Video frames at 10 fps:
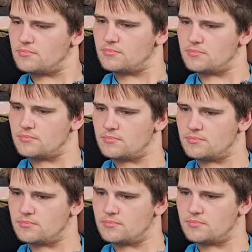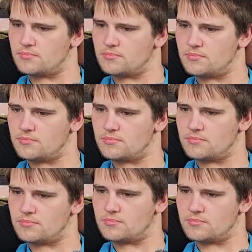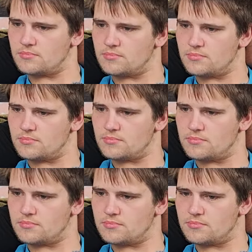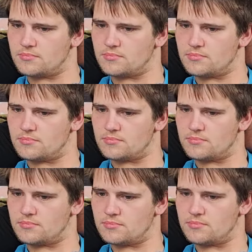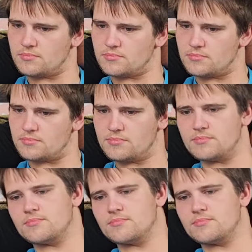The person shown says nothing.